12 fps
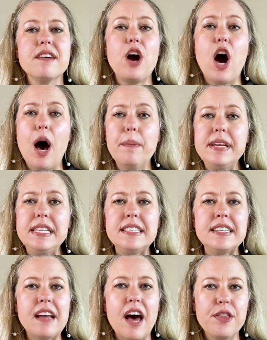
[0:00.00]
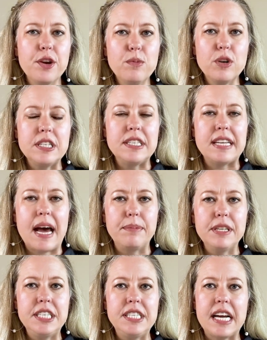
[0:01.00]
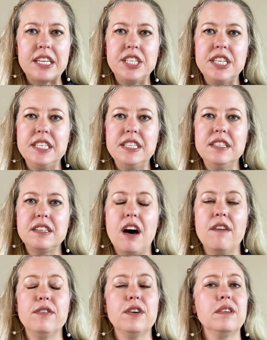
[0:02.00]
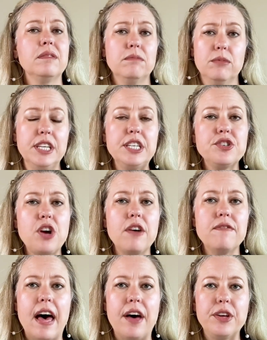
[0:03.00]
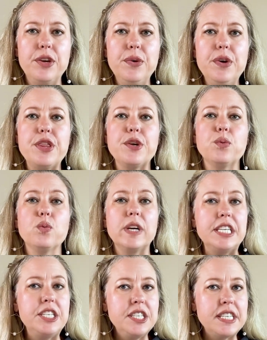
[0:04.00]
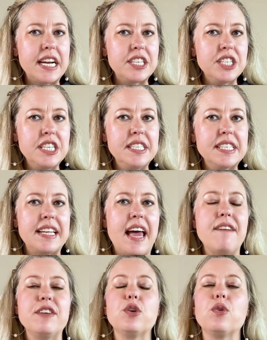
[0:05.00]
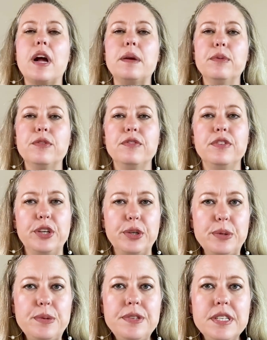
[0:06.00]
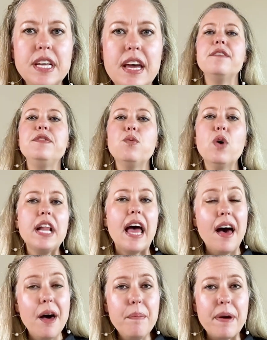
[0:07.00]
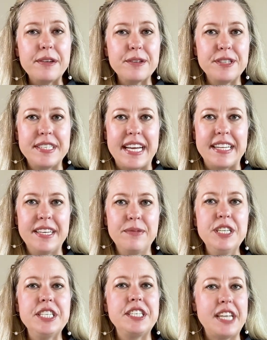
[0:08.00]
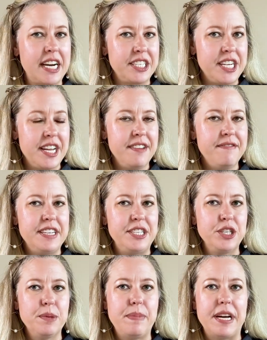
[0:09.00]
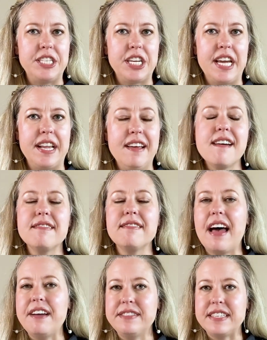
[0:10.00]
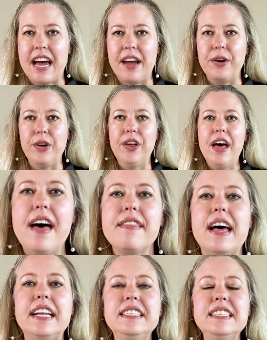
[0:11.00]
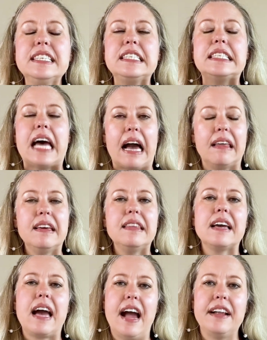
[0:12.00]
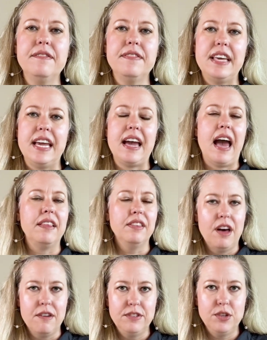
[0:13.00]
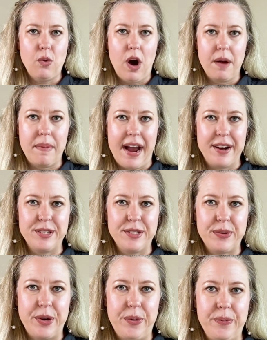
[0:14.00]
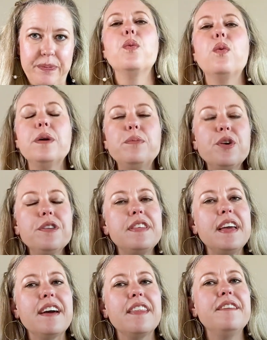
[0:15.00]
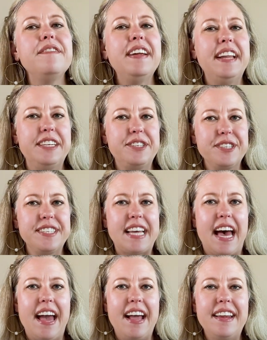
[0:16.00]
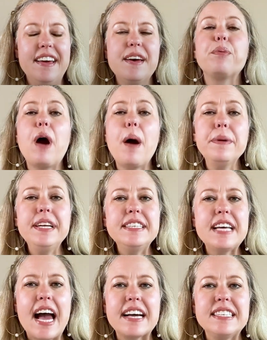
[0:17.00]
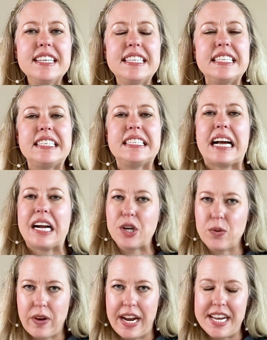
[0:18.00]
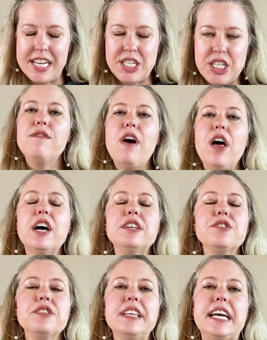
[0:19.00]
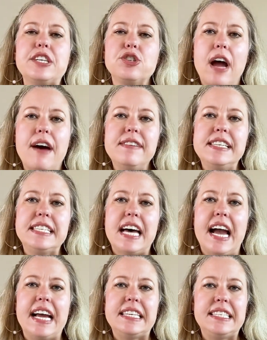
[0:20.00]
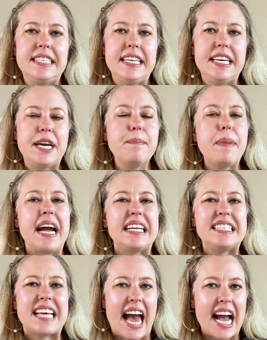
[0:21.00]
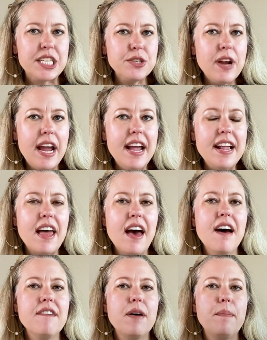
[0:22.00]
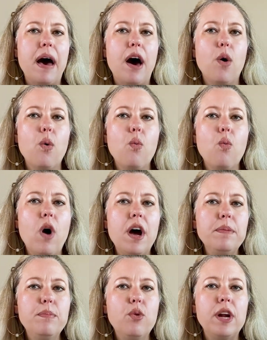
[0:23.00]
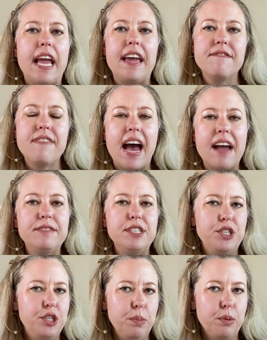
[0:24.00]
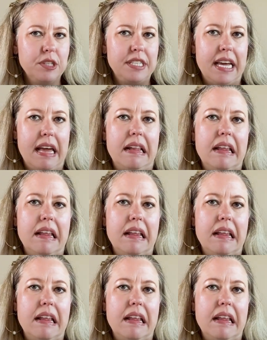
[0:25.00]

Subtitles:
The commons and other more established sections offer really strong value. The ridge sections can have incredible views. If you want help understanding which section fits your budget and lifestyle, that is exactly the kind of thing I love to walk buyers through. One more thing on the financial side. Property taxes in Steiner Ranch fall under the Lake Travis ISD combined tax rate of about 1.85 to 2%.